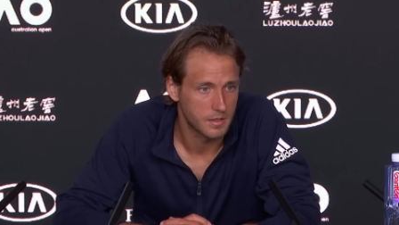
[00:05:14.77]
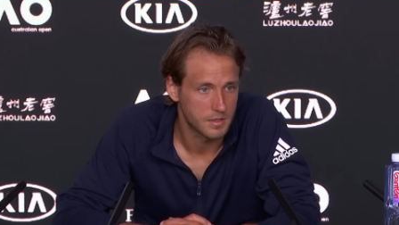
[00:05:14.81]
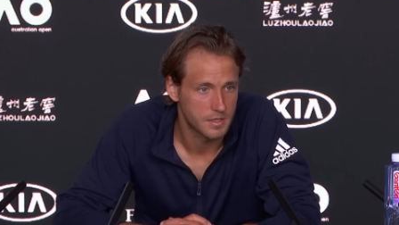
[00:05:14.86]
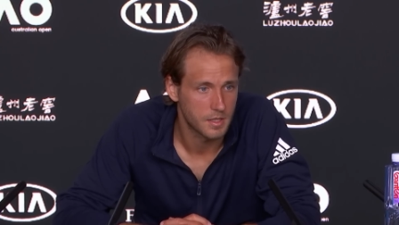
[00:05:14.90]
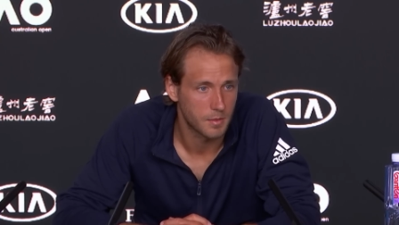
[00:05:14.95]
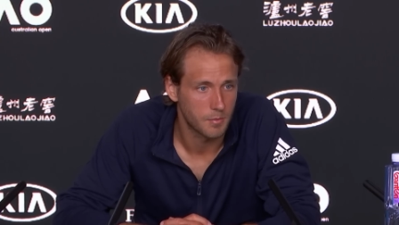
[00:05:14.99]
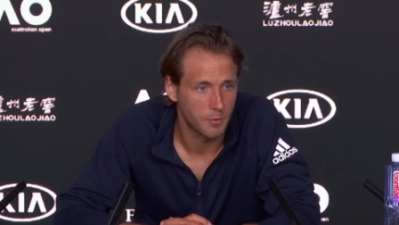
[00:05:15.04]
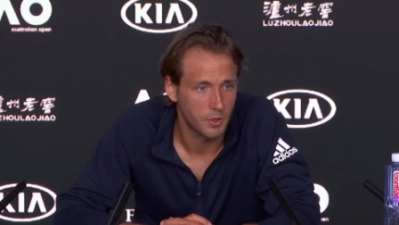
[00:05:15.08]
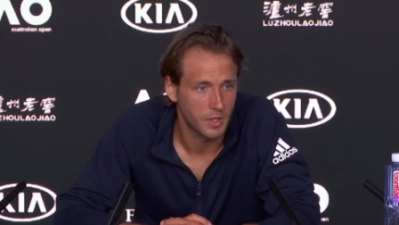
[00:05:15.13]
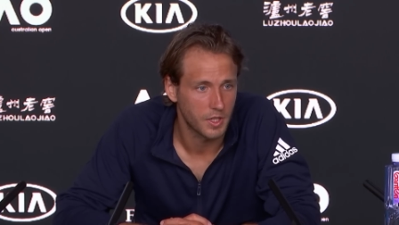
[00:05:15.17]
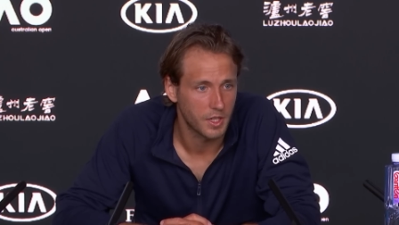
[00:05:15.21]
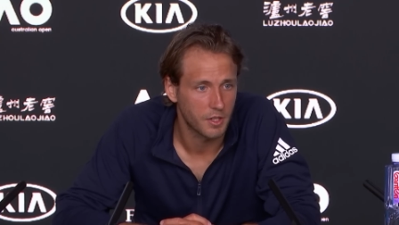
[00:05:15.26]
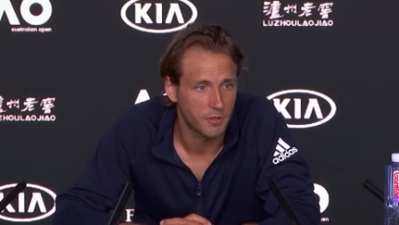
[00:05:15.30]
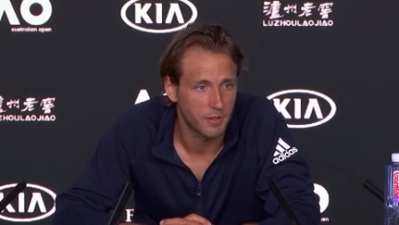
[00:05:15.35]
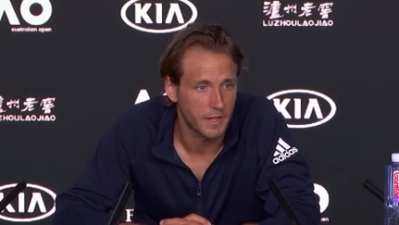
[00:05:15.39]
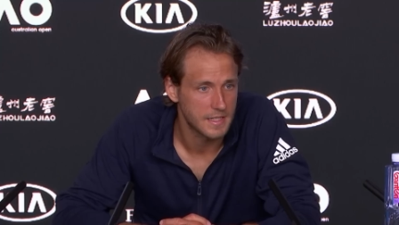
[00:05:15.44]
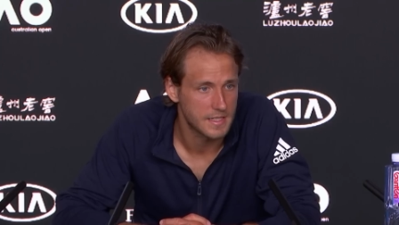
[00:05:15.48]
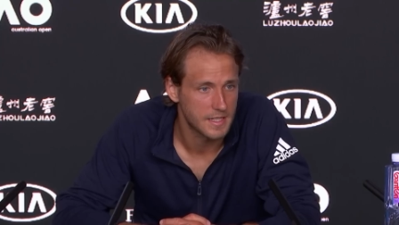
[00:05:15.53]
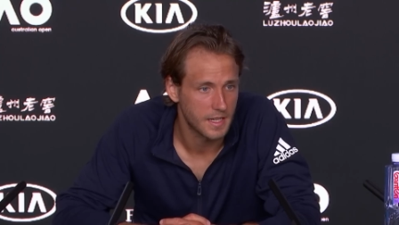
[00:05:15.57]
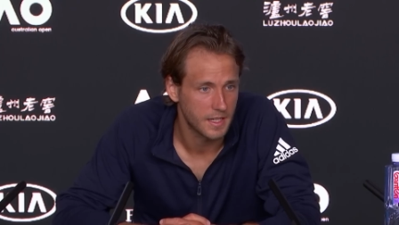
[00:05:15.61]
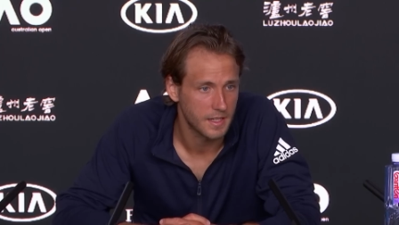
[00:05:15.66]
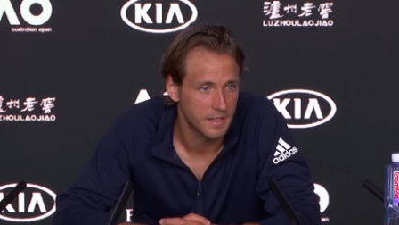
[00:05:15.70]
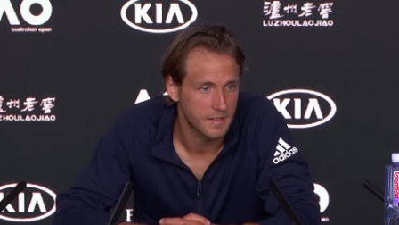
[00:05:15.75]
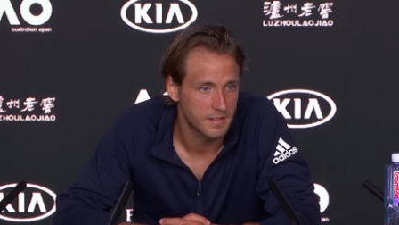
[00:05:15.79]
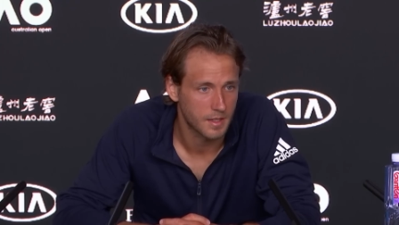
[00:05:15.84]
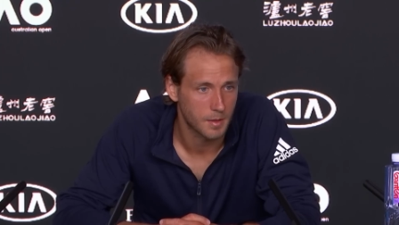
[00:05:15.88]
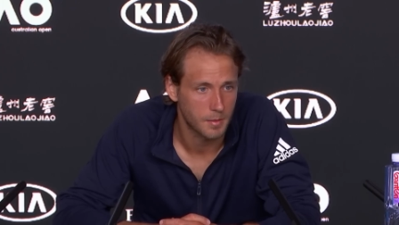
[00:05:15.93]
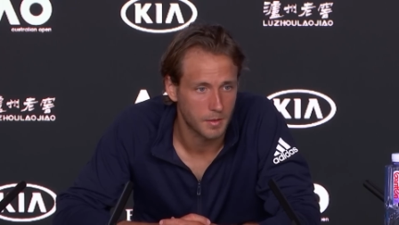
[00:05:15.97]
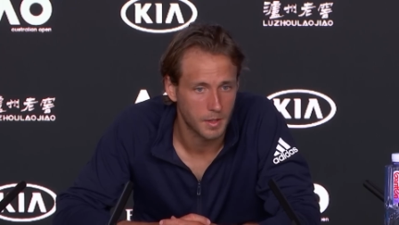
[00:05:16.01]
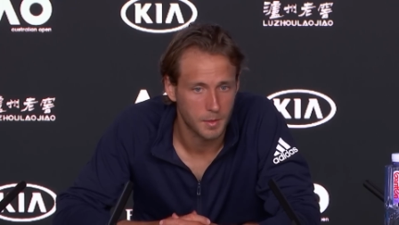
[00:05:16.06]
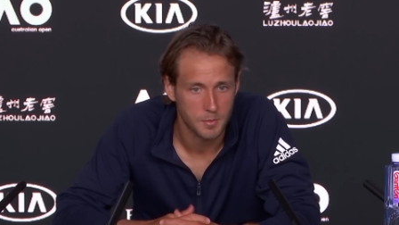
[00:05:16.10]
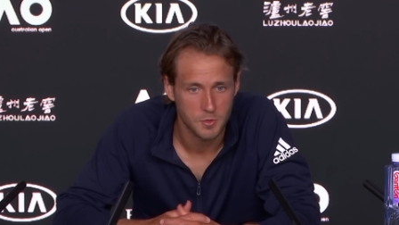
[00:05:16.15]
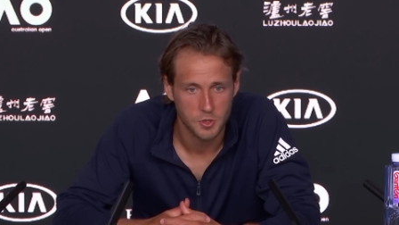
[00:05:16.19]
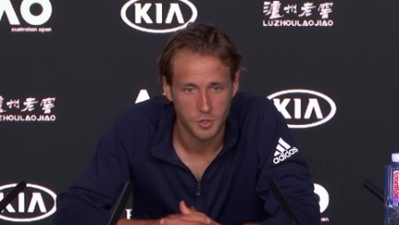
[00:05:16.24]
some really great tennis,
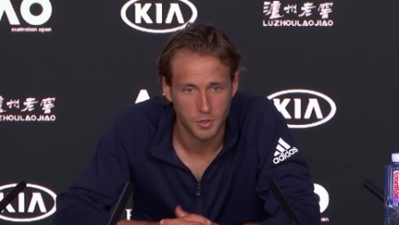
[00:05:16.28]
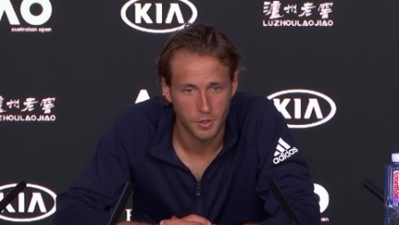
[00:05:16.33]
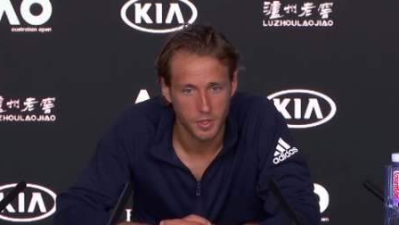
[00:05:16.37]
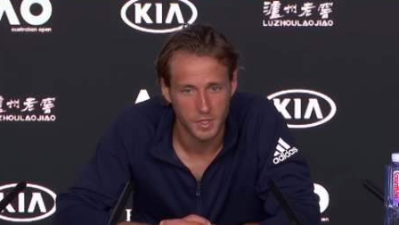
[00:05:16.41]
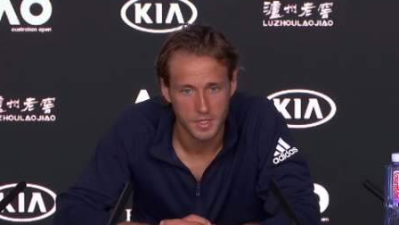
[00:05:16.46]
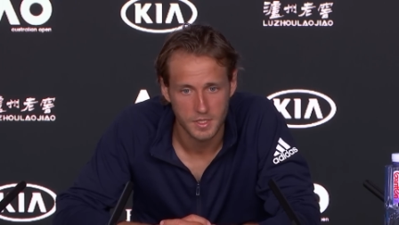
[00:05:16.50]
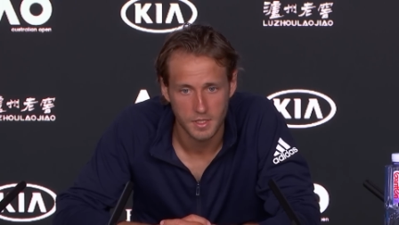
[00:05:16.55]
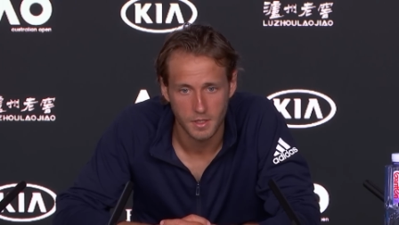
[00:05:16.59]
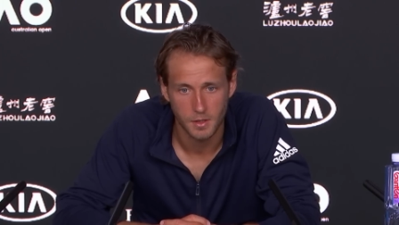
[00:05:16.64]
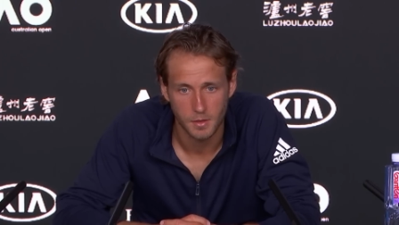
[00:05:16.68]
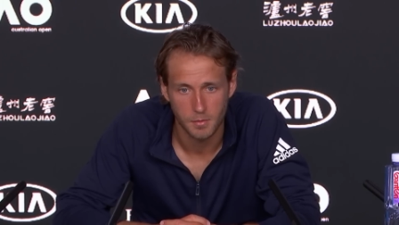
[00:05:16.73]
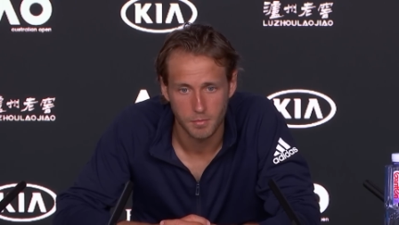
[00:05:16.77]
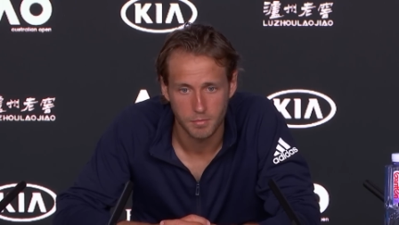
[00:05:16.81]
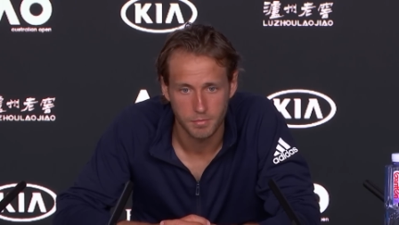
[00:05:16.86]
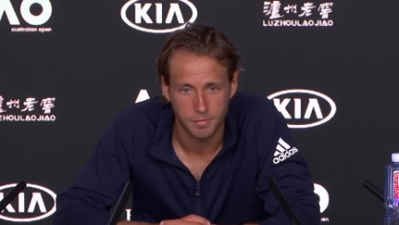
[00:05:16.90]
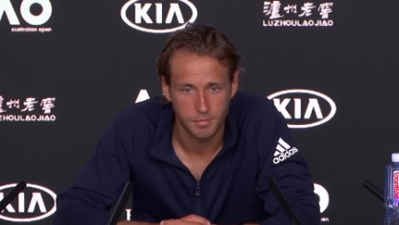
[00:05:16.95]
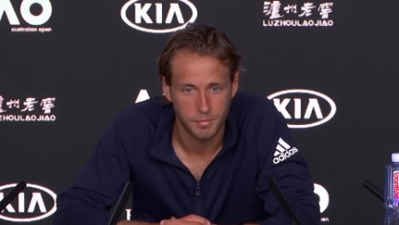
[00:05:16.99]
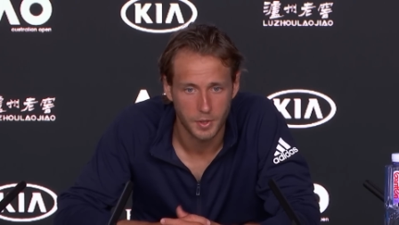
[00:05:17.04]
and I'm sure he's gonna